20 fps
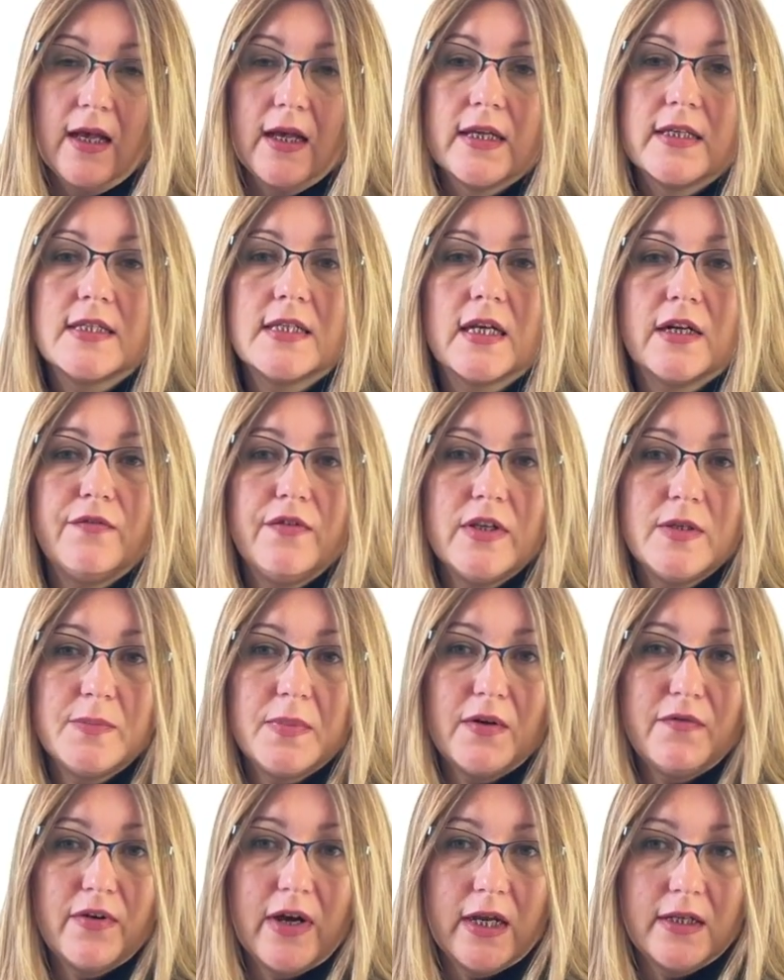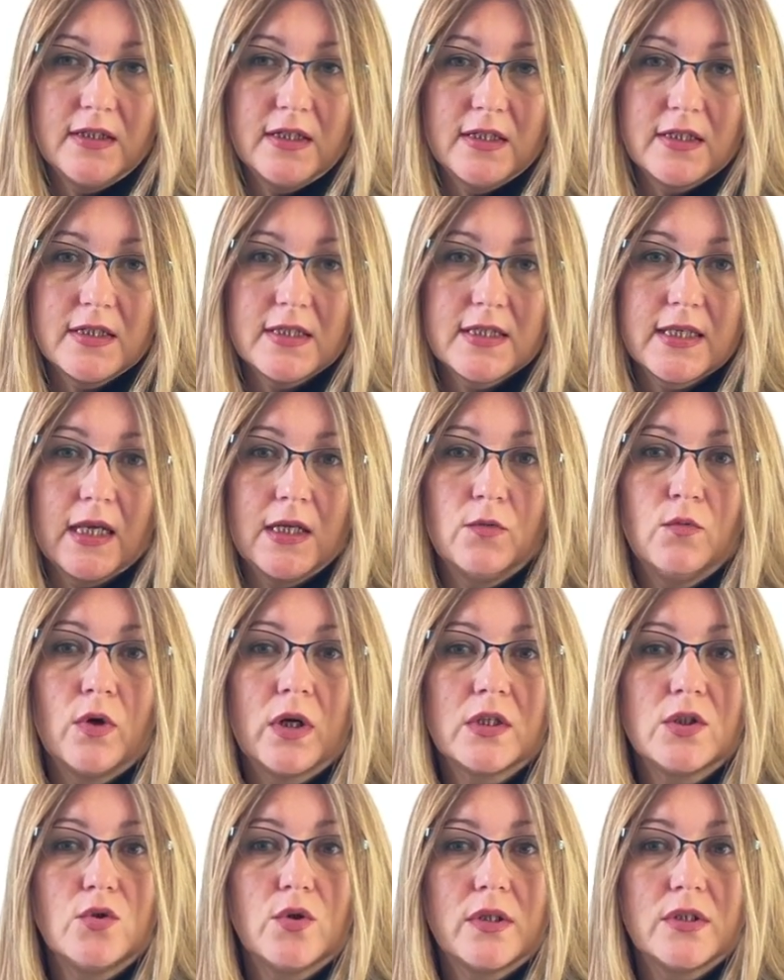Service providers can
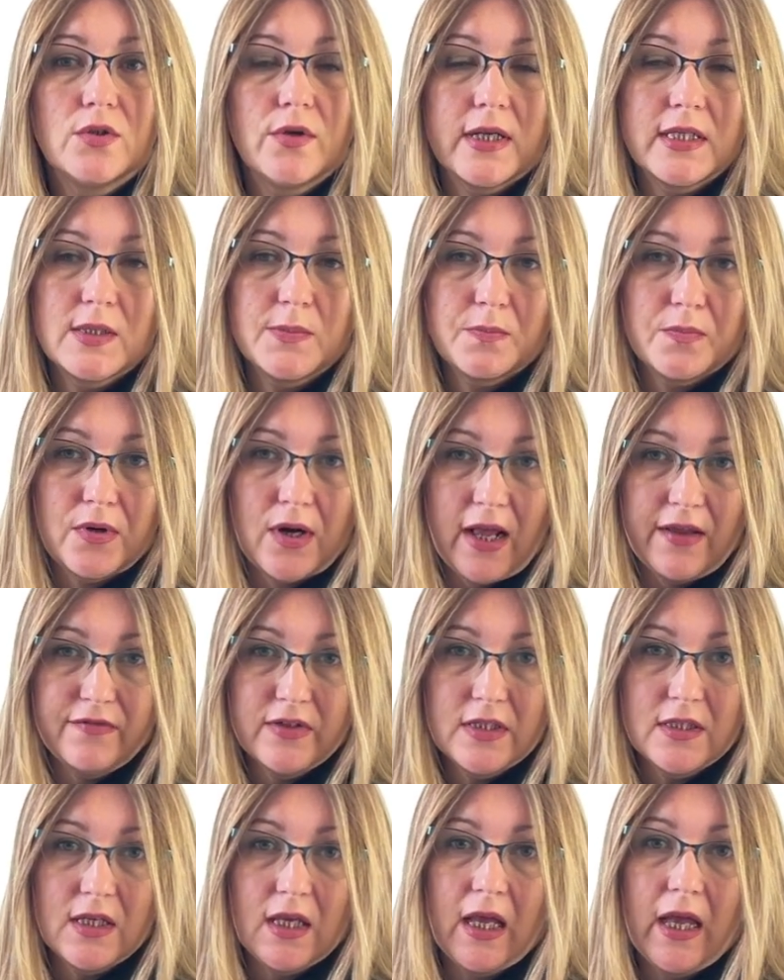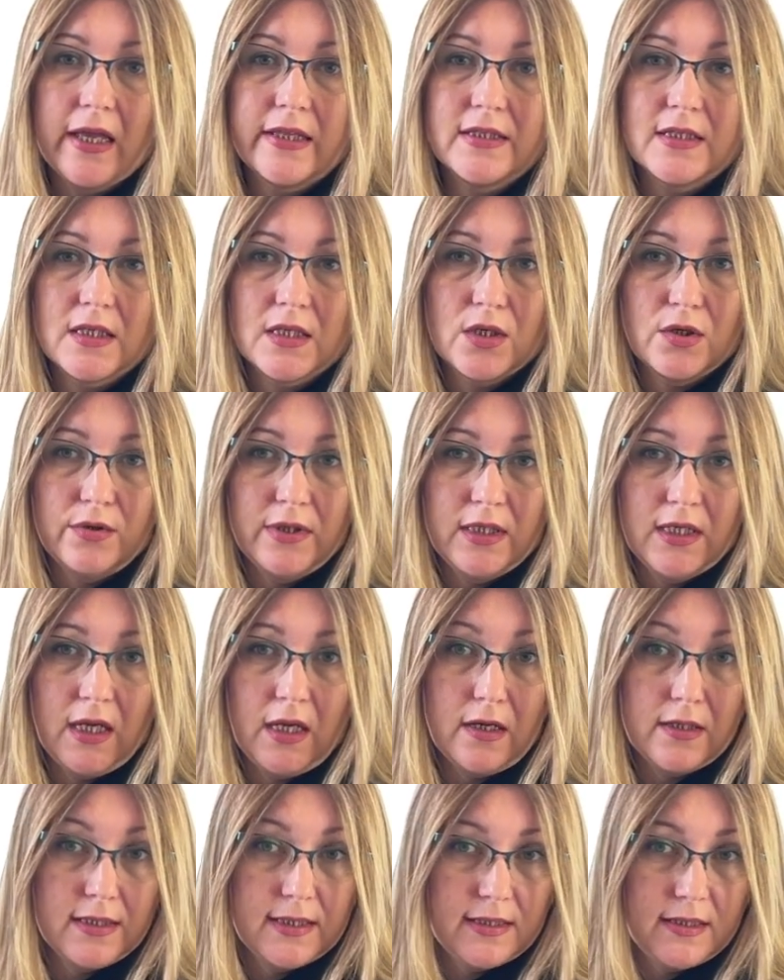work to address privacy and security
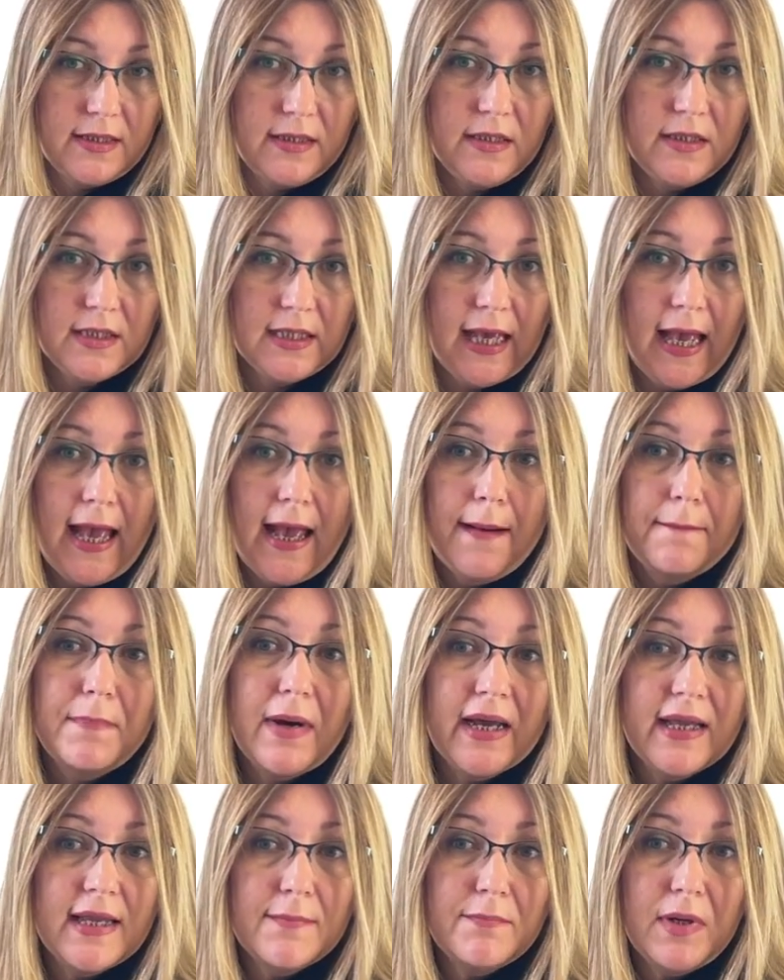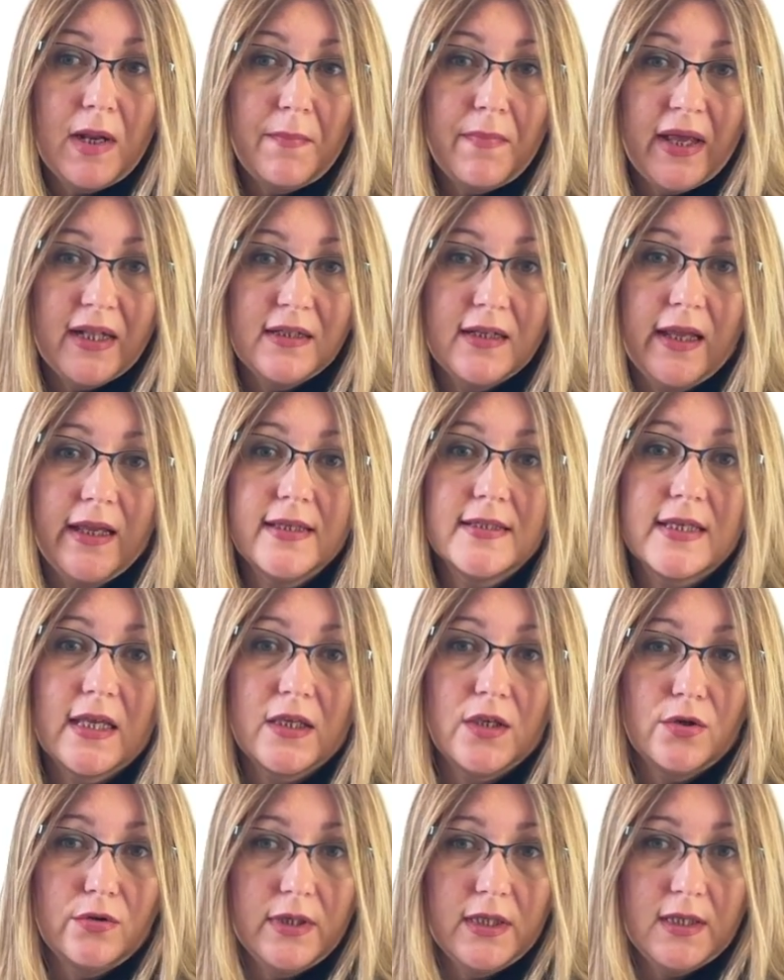concerns by implementing
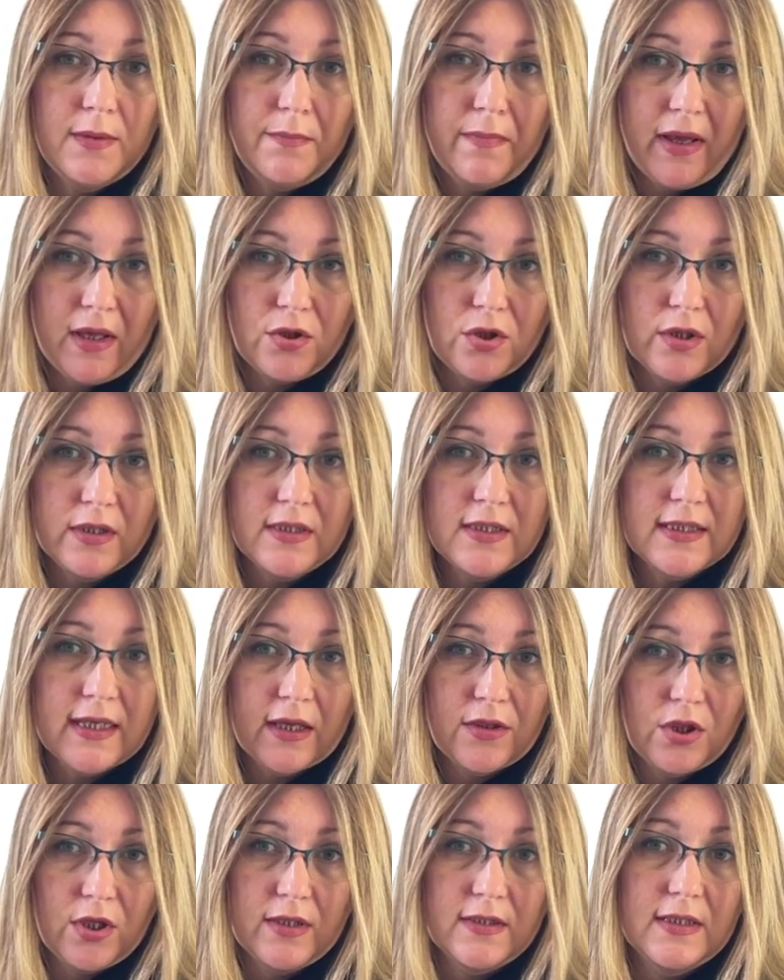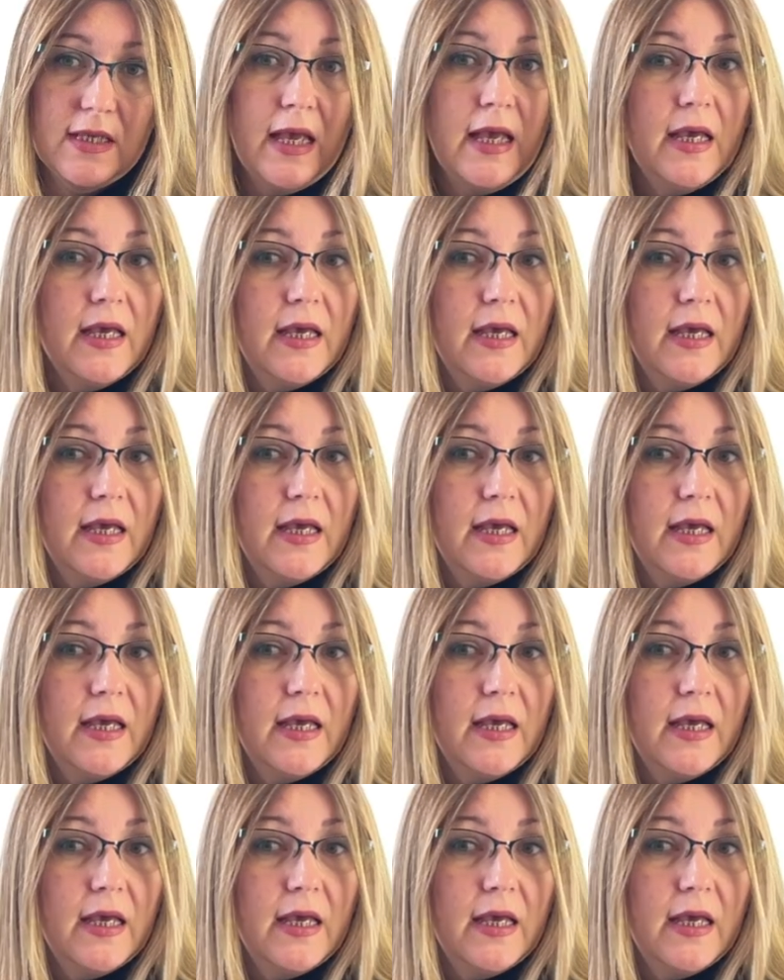security measures such as